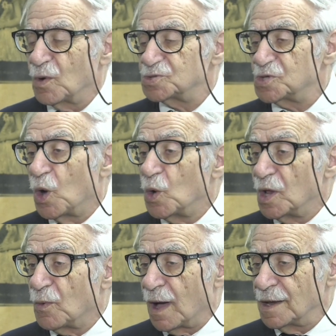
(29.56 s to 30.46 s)
was the
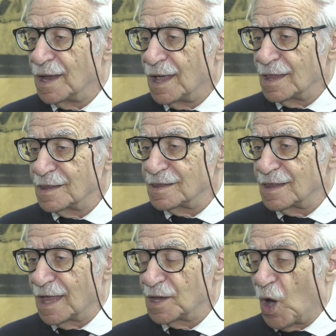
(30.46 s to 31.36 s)
only one
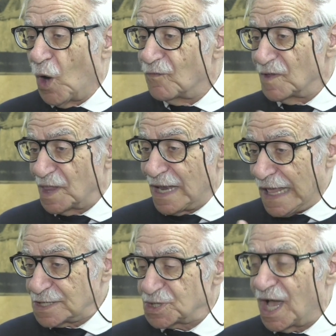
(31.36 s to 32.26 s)
that over the
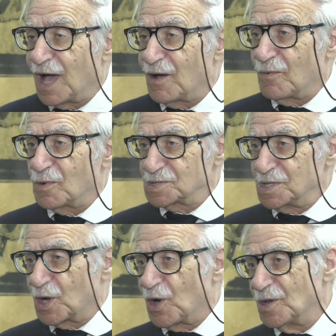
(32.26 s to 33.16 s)
lunch hour was
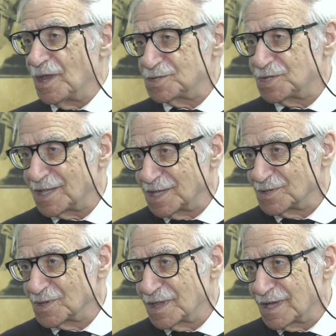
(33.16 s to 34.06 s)
in a corner
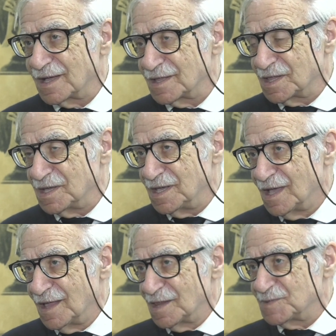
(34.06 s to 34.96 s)
chatting to the
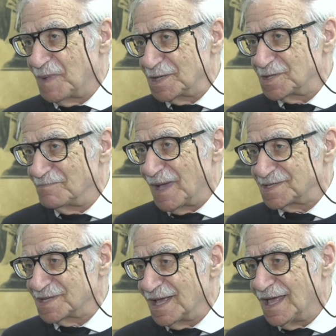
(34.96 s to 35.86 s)
Spanish
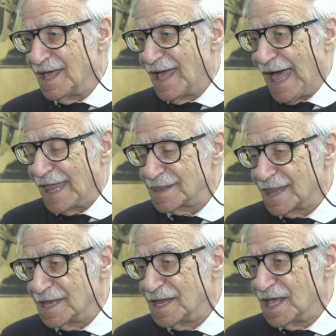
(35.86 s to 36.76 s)
ambassador,
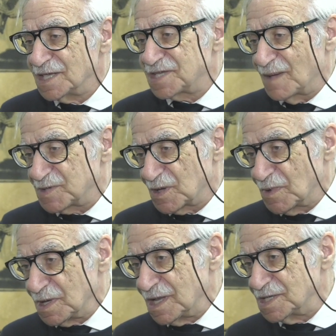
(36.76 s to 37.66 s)
and then
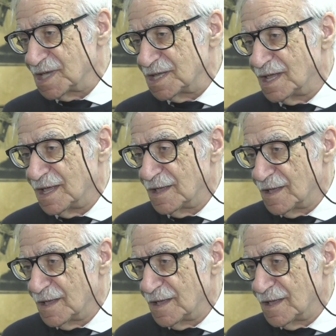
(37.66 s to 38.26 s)
subsequently said,